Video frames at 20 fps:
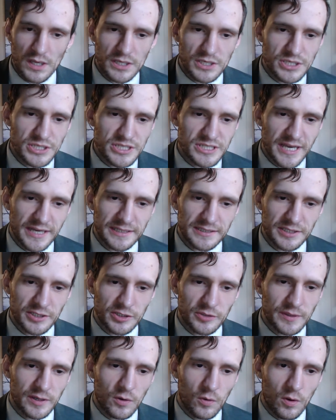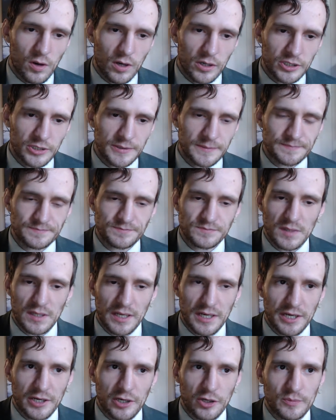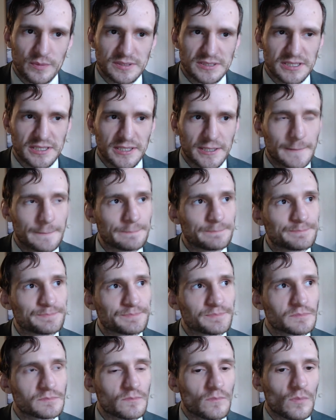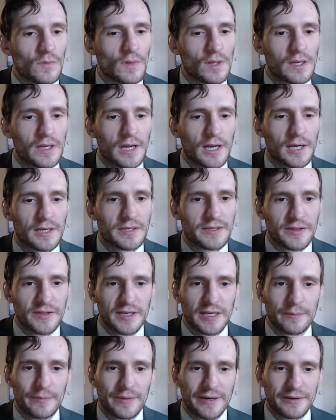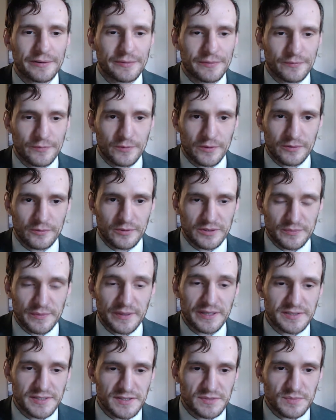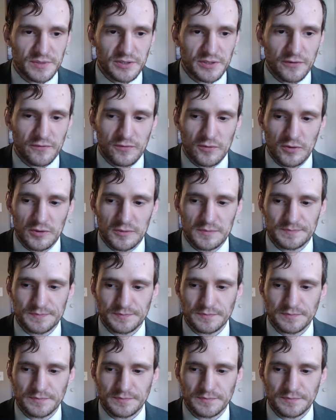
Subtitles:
you just add a little bit of water and it opens it up. The thing about what makes this beautiful